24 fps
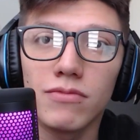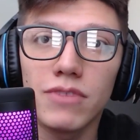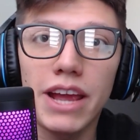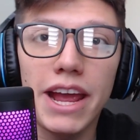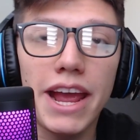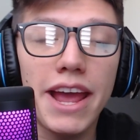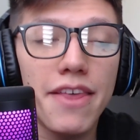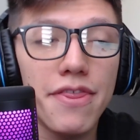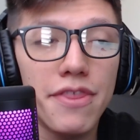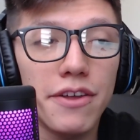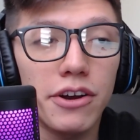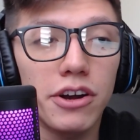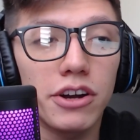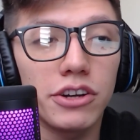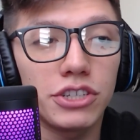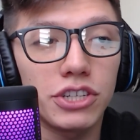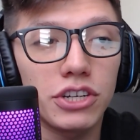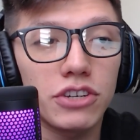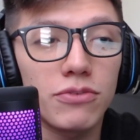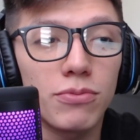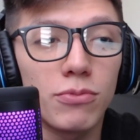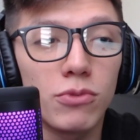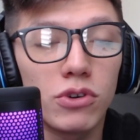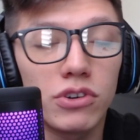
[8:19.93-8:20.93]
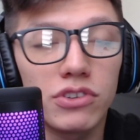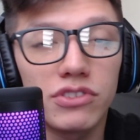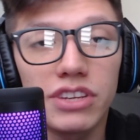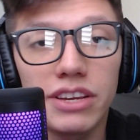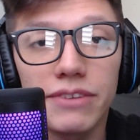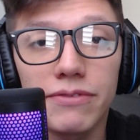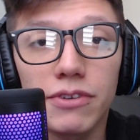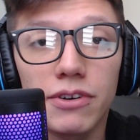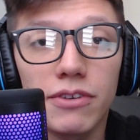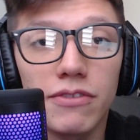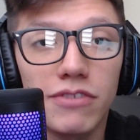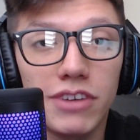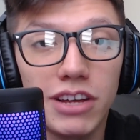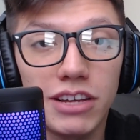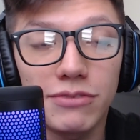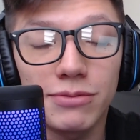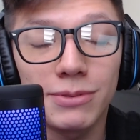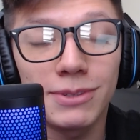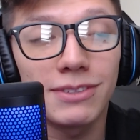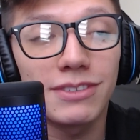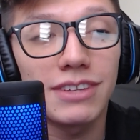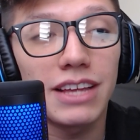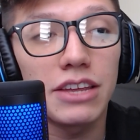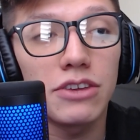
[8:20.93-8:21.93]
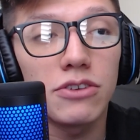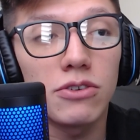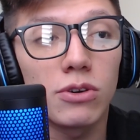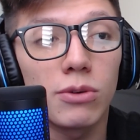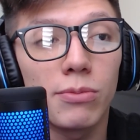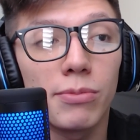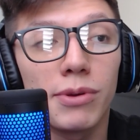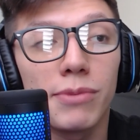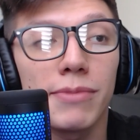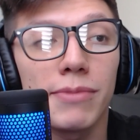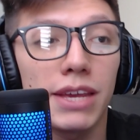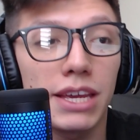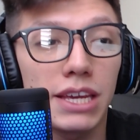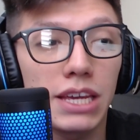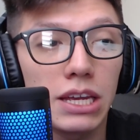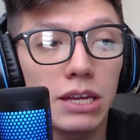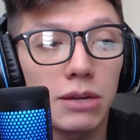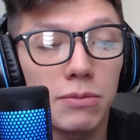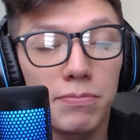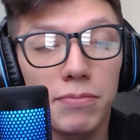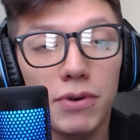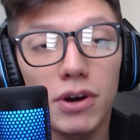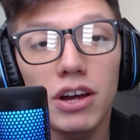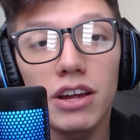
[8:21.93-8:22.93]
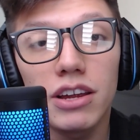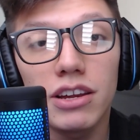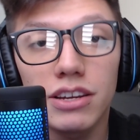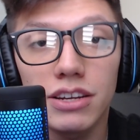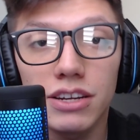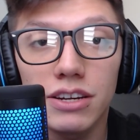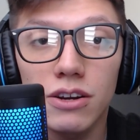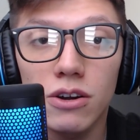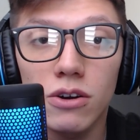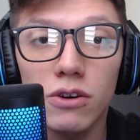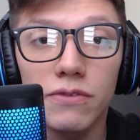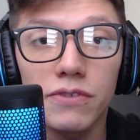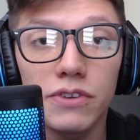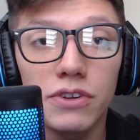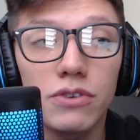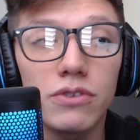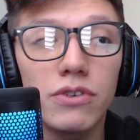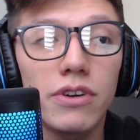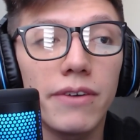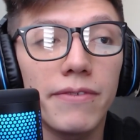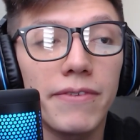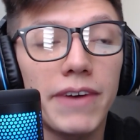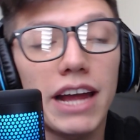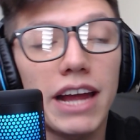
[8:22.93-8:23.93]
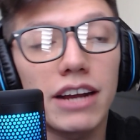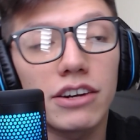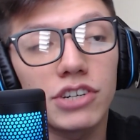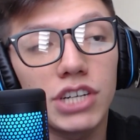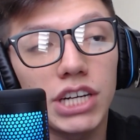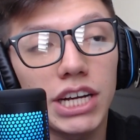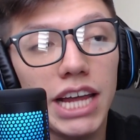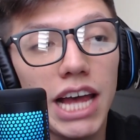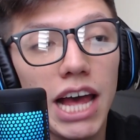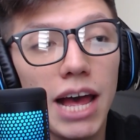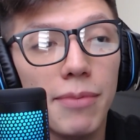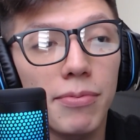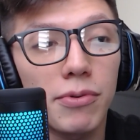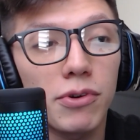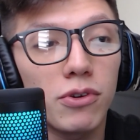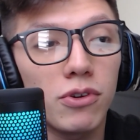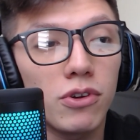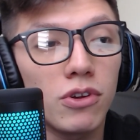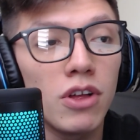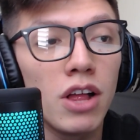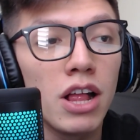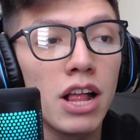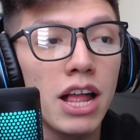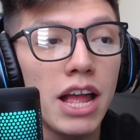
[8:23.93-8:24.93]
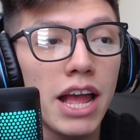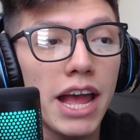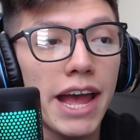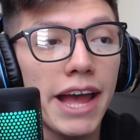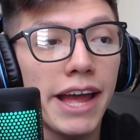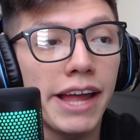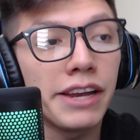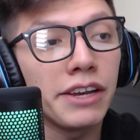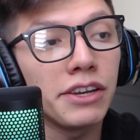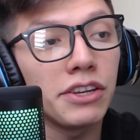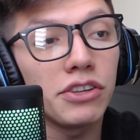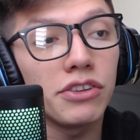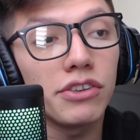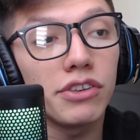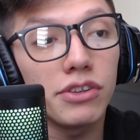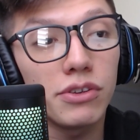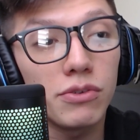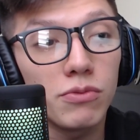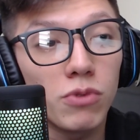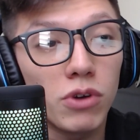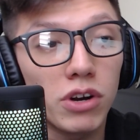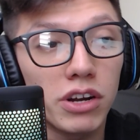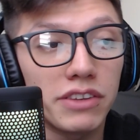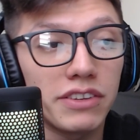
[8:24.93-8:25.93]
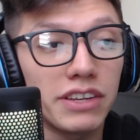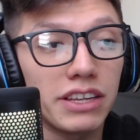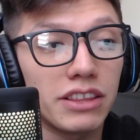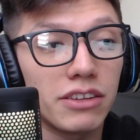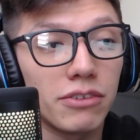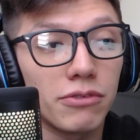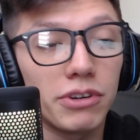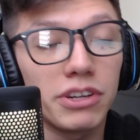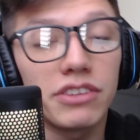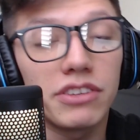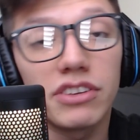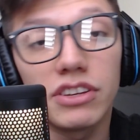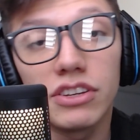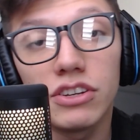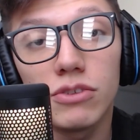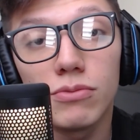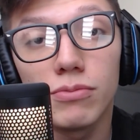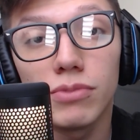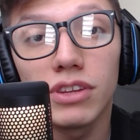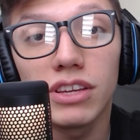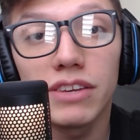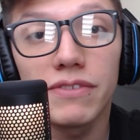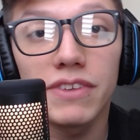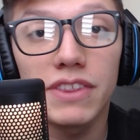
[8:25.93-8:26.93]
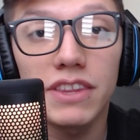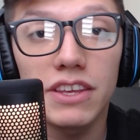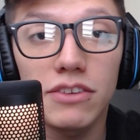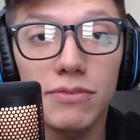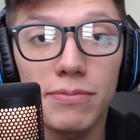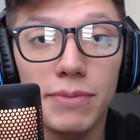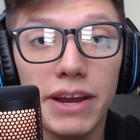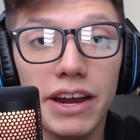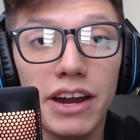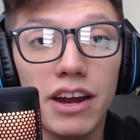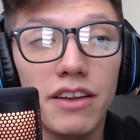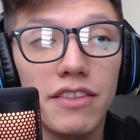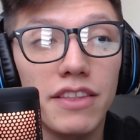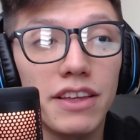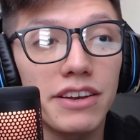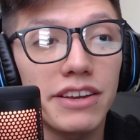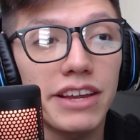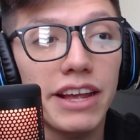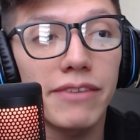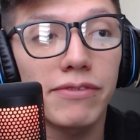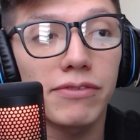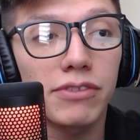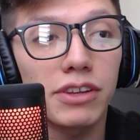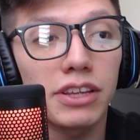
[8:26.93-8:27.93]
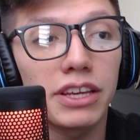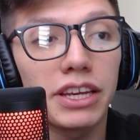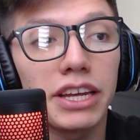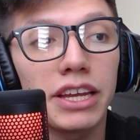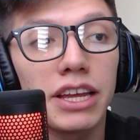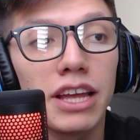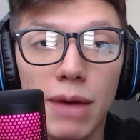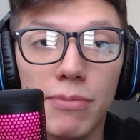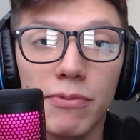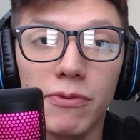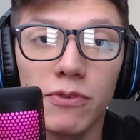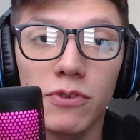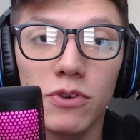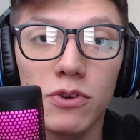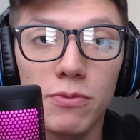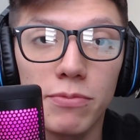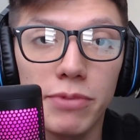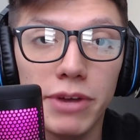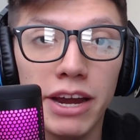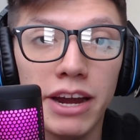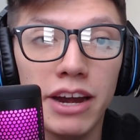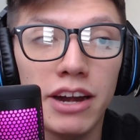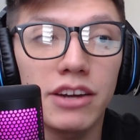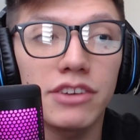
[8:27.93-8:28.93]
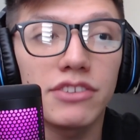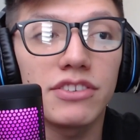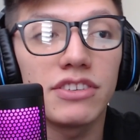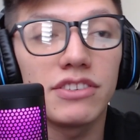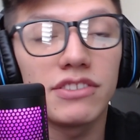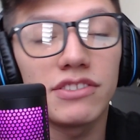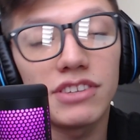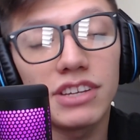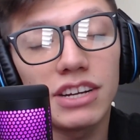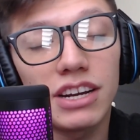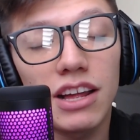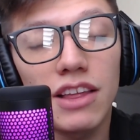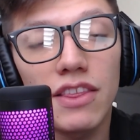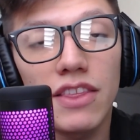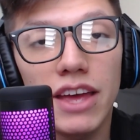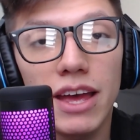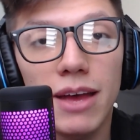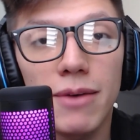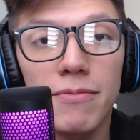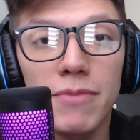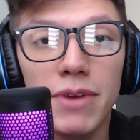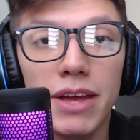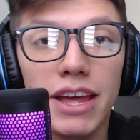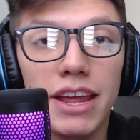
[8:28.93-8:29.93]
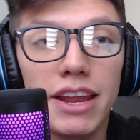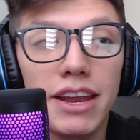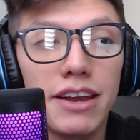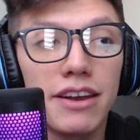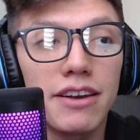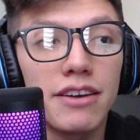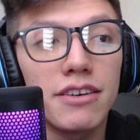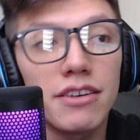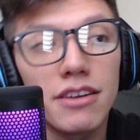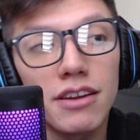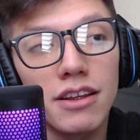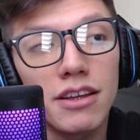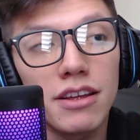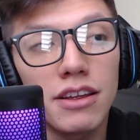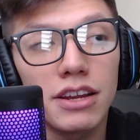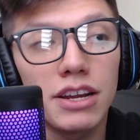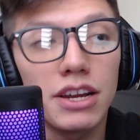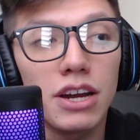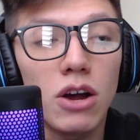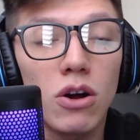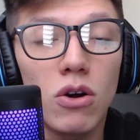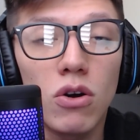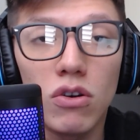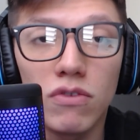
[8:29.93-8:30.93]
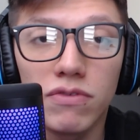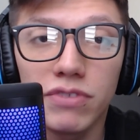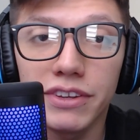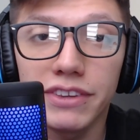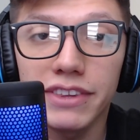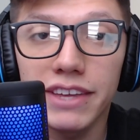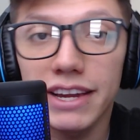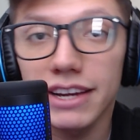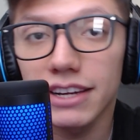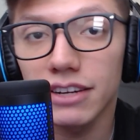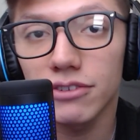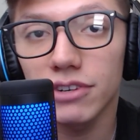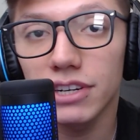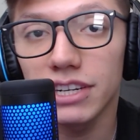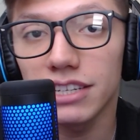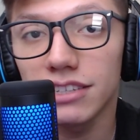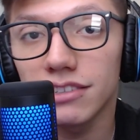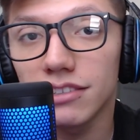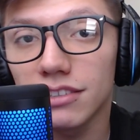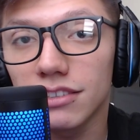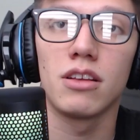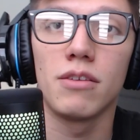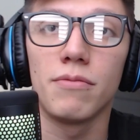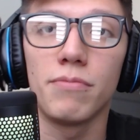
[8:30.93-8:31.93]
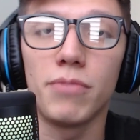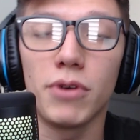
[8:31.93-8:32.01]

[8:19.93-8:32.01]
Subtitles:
And there are just more safer investments that you could be making. But, if you do have extra capital and you want to take the risk and you believe in this pair, then definitely cop a few pairs and sit on them and, hopefully they increase.